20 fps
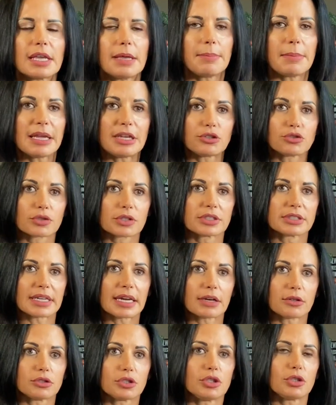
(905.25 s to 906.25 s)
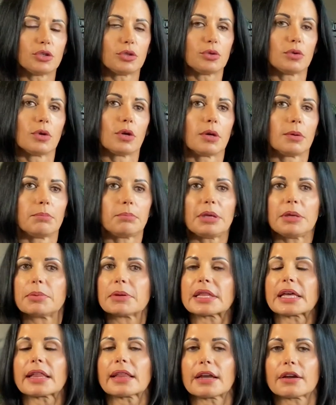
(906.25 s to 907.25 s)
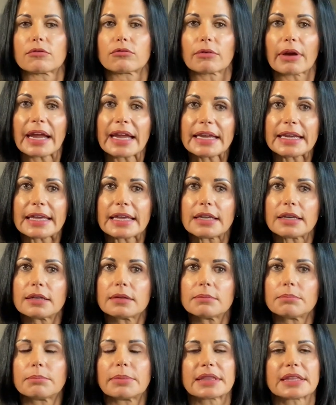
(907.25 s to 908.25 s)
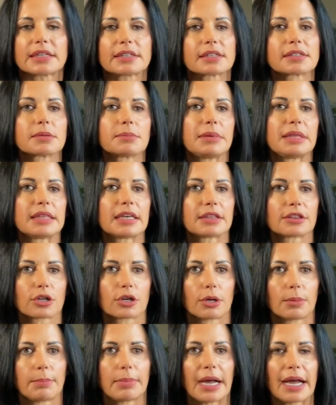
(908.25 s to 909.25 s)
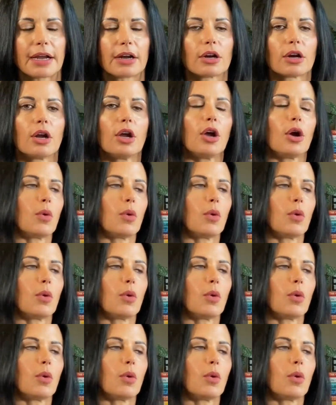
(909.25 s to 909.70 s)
It may drill down to people that like raining, but that doesn't mean that they're a buyer.